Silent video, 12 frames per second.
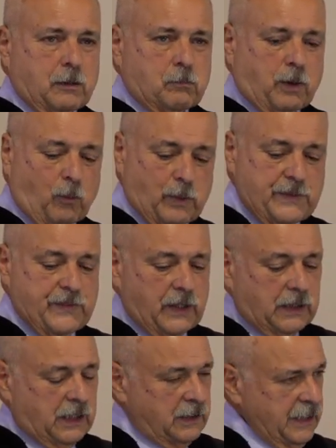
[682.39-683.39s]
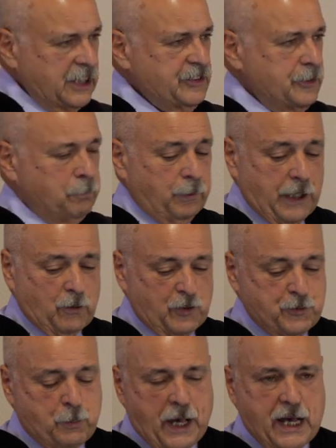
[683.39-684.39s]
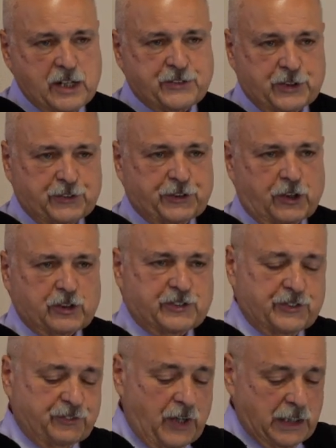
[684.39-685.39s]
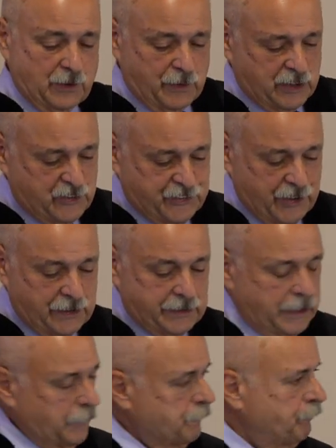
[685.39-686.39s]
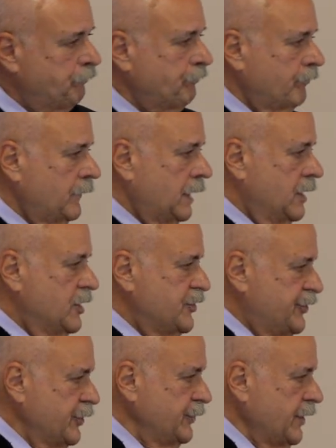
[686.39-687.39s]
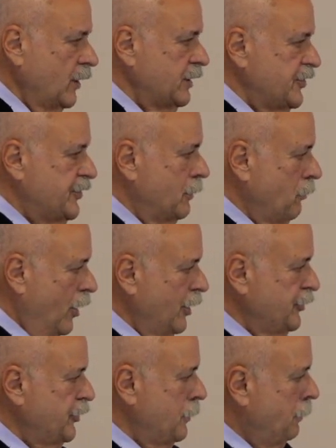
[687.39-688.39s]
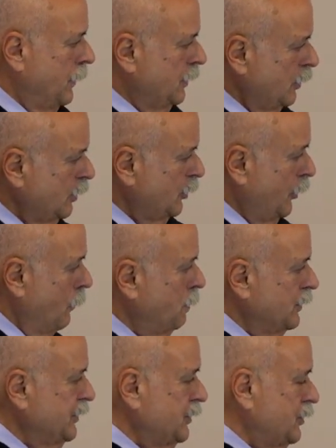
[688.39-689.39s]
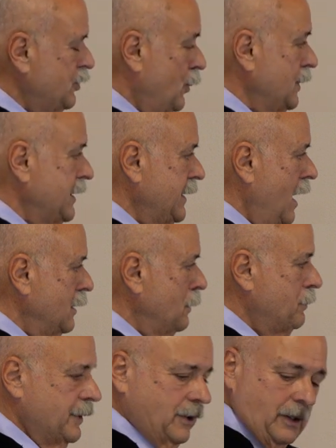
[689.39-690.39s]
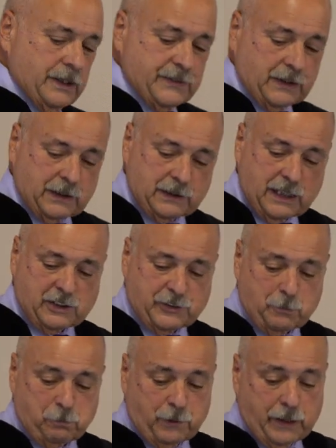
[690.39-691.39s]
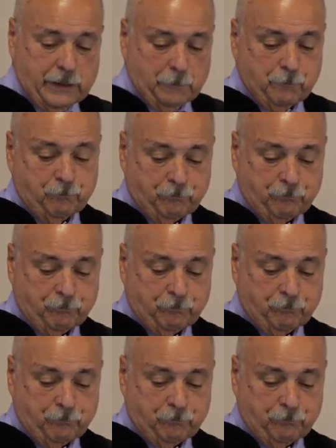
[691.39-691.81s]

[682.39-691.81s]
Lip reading: But when the collection plate was passed in church the following Sunday, Sue noticed that Marjorie put her crumpled $20 bill in the collection plate.